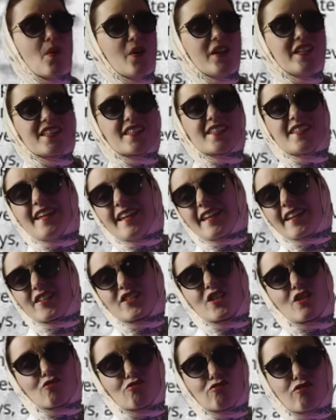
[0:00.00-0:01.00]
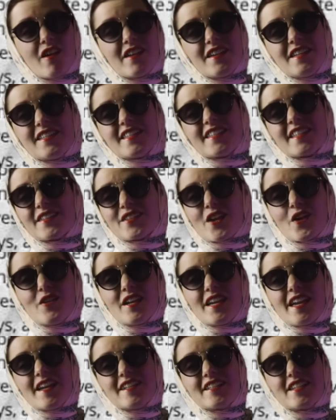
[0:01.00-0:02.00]
Point six rice is
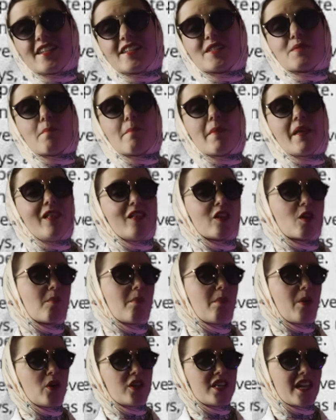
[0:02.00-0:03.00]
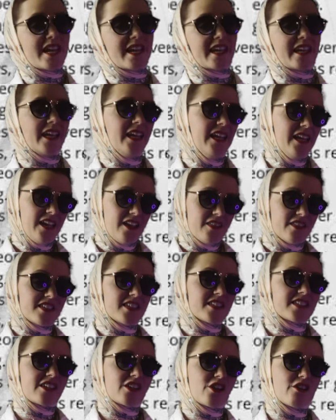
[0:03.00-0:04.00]
only eaten as milk pudding. This
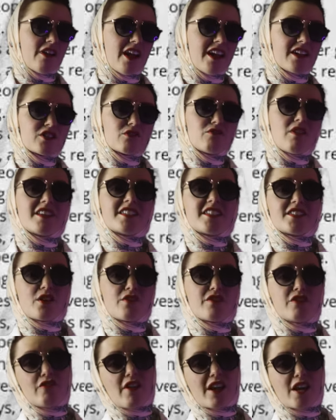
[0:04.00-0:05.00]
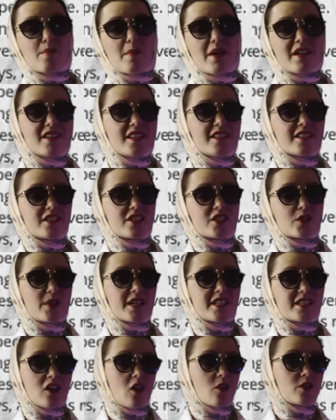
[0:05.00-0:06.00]
is incorrect. Rice is often recommended to
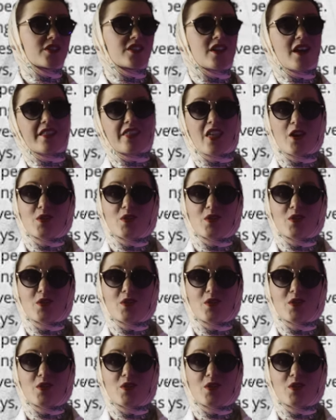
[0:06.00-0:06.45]
eat alongside